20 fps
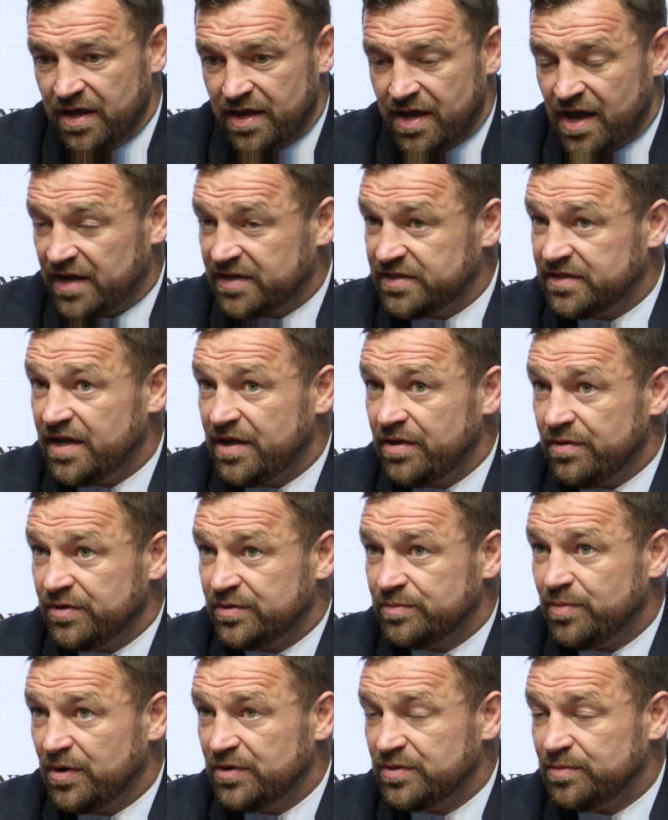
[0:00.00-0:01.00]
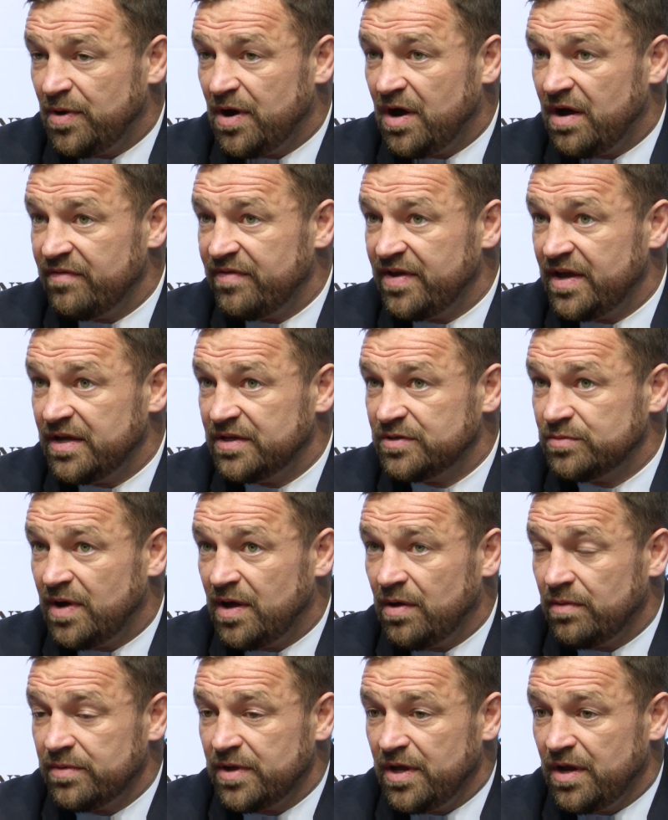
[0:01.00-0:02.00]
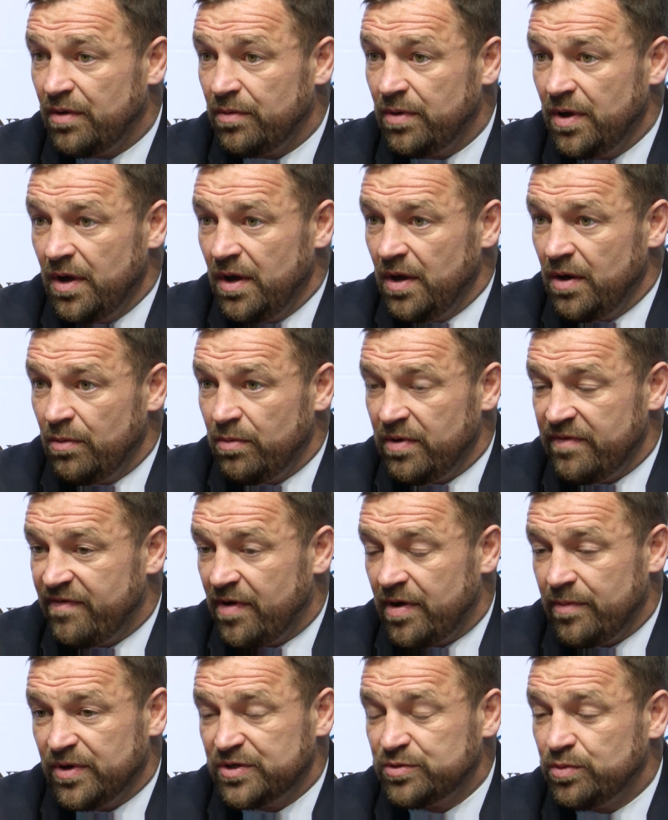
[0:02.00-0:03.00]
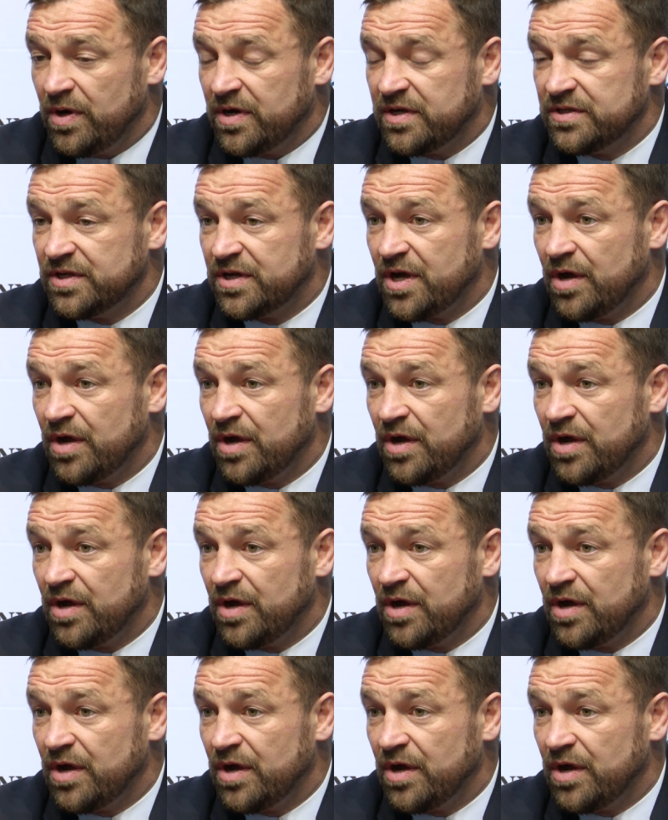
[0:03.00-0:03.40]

Gagsy, who's, who's part of it as well. You know, we very much work as a